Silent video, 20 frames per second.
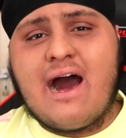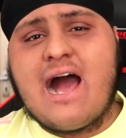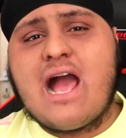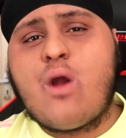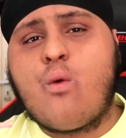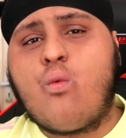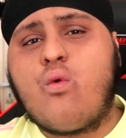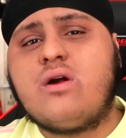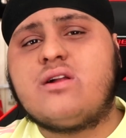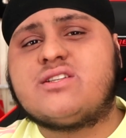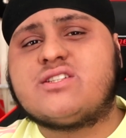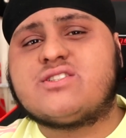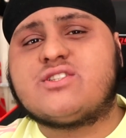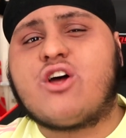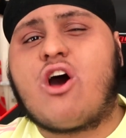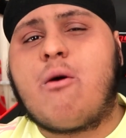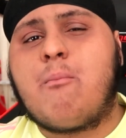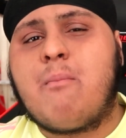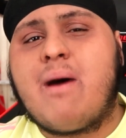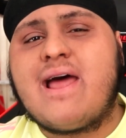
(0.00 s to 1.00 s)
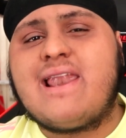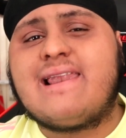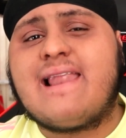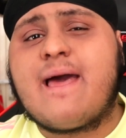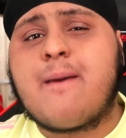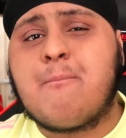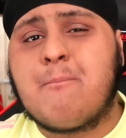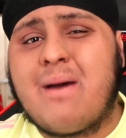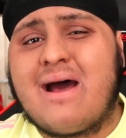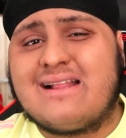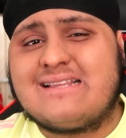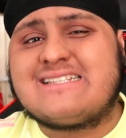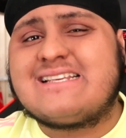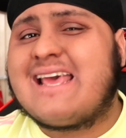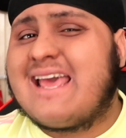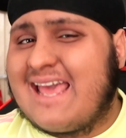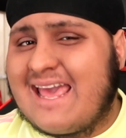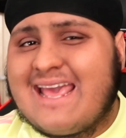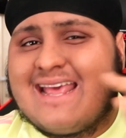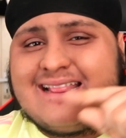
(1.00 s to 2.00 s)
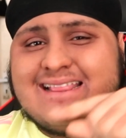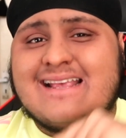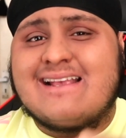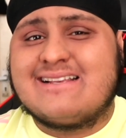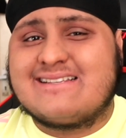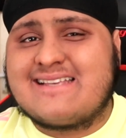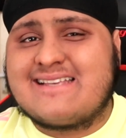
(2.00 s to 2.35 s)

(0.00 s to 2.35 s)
I would start man like Matt in this